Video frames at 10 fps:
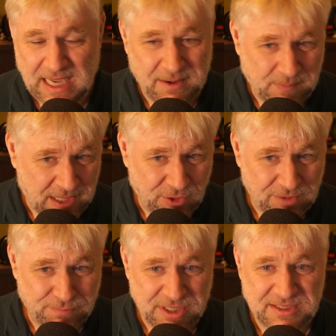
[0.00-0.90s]
Am I
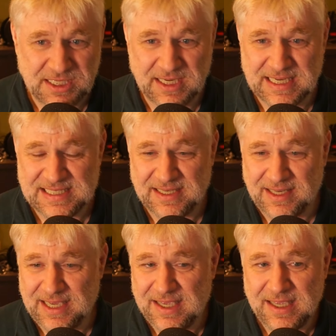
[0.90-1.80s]
not breaching an
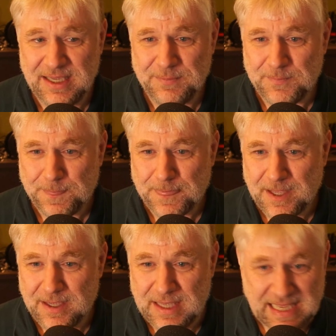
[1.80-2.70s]
SLA?
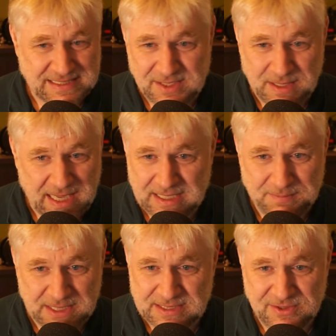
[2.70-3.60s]
has uh,
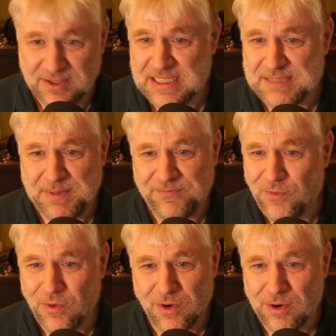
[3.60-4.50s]
anybody done this
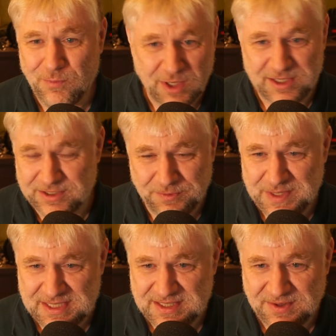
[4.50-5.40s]
before? What are the
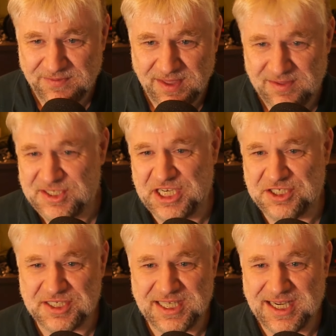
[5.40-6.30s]
risks of the
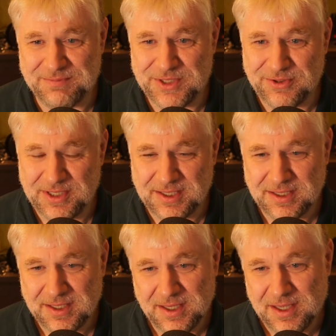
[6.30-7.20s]
changes that I'm
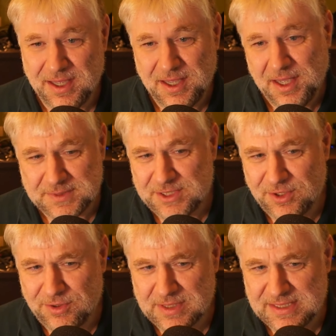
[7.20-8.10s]
doing?
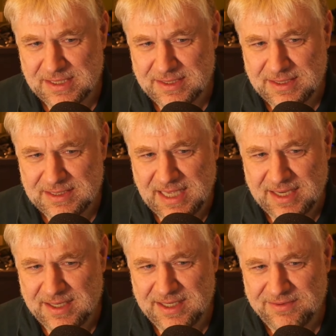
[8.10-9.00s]
So is is
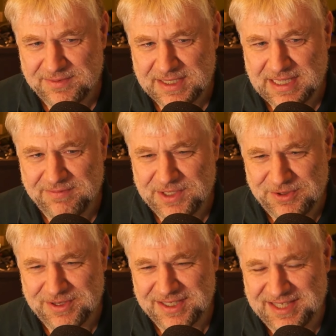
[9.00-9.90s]
that kind of giving
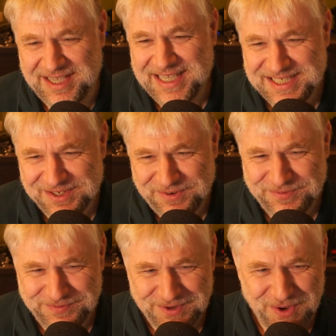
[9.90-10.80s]
you ideas
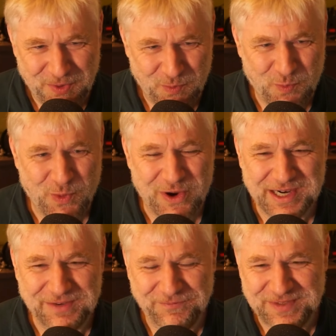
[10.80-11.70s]
of where
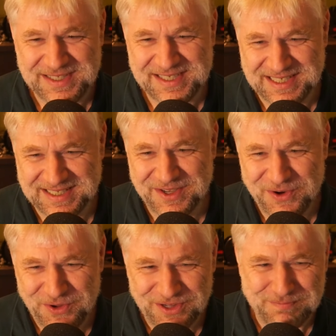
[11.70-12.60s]
it fits in the
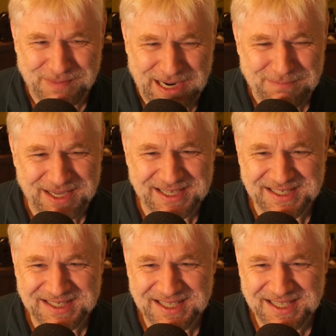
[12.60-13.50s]
whole pipeline?